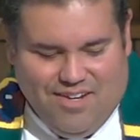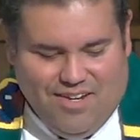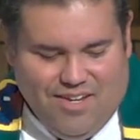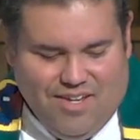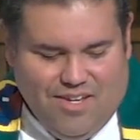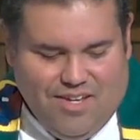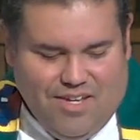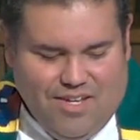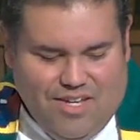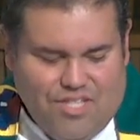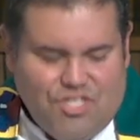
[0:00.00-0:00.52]

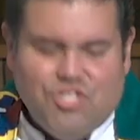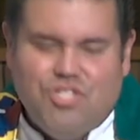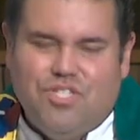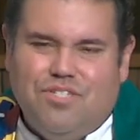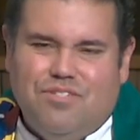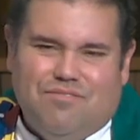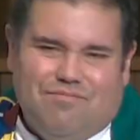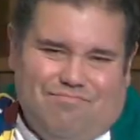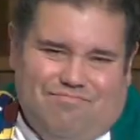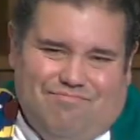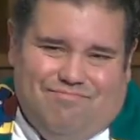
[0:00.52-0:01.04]
It's
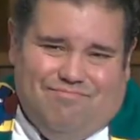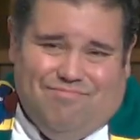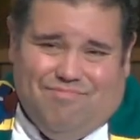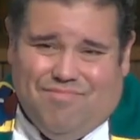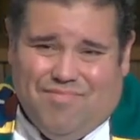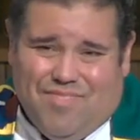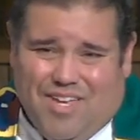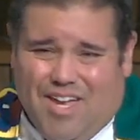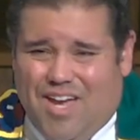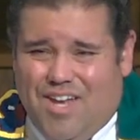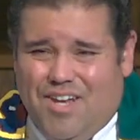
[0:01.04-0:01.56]

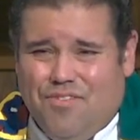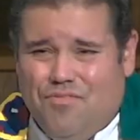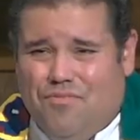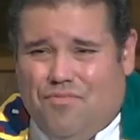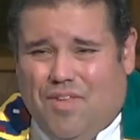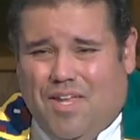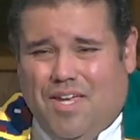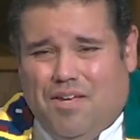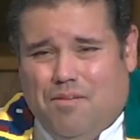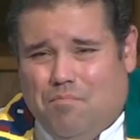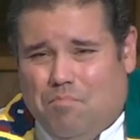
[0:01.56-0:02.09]
kind of
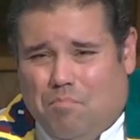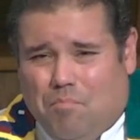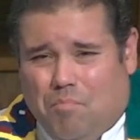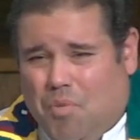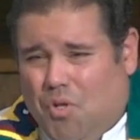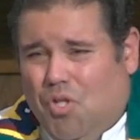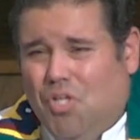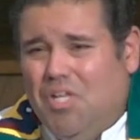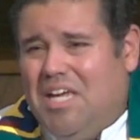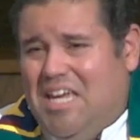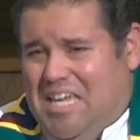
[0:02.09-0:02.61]
like
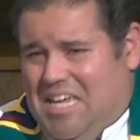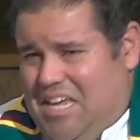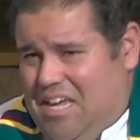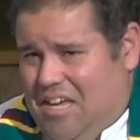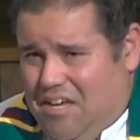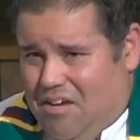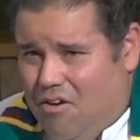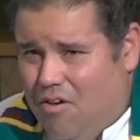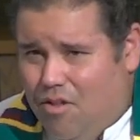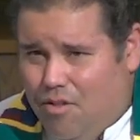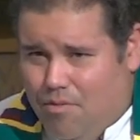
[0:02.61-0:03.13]

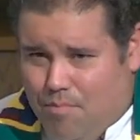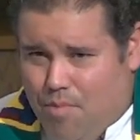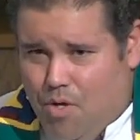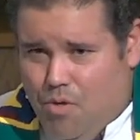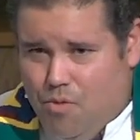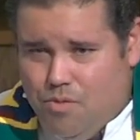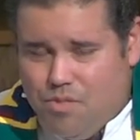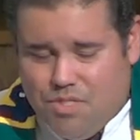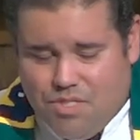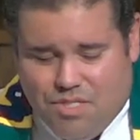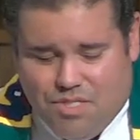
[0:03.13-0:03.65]
bullying
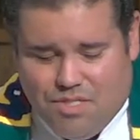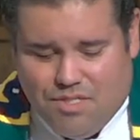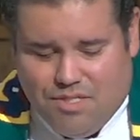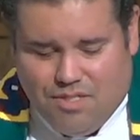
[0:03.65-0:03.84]
almost.